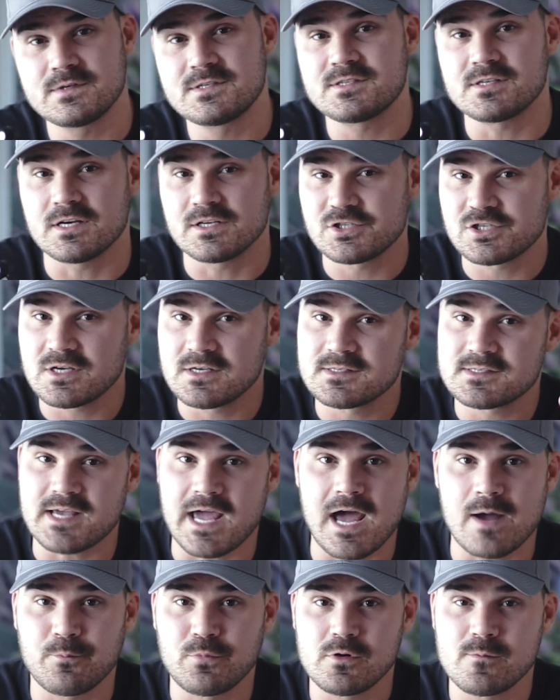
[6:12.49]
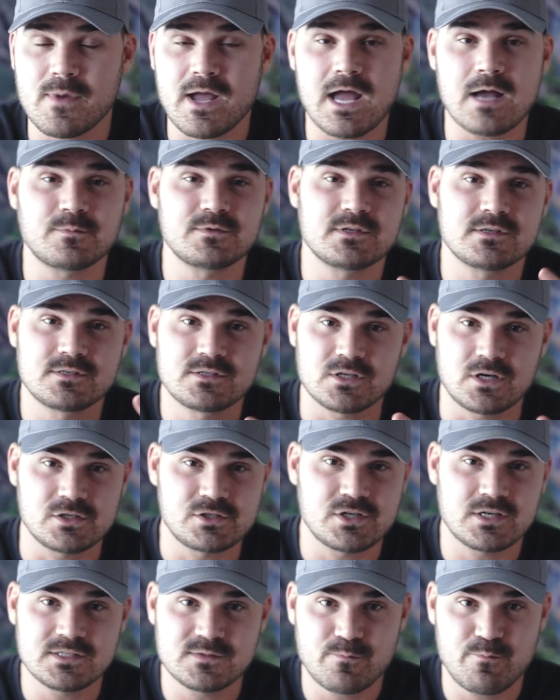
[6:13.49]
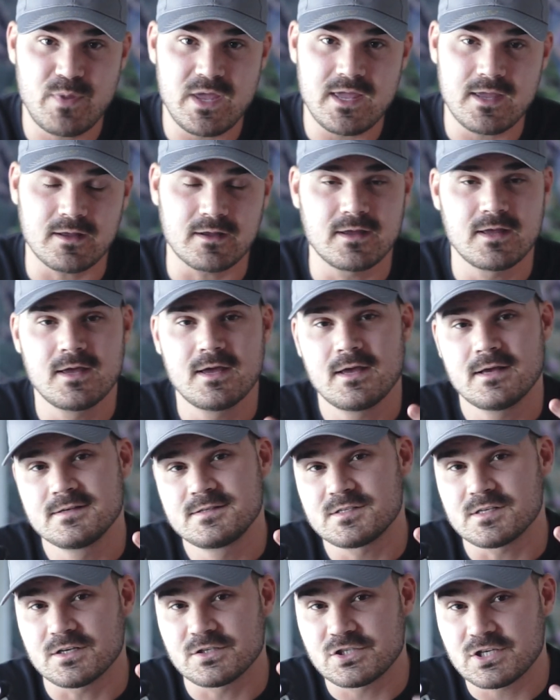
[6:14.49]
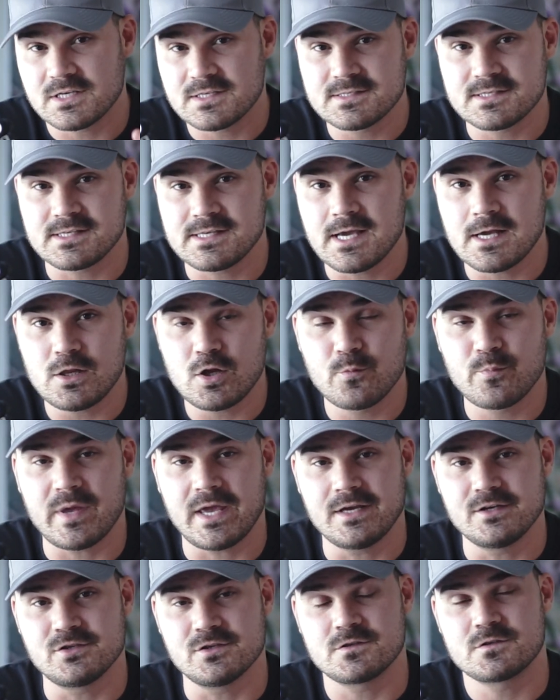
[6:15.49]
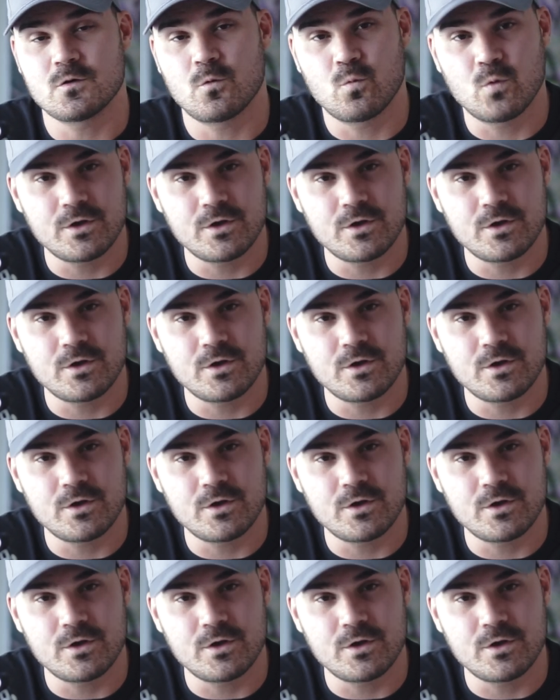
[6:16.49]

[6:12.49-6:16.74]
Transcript: such as Apple Maps, such as Bing, such as Yellow Pages.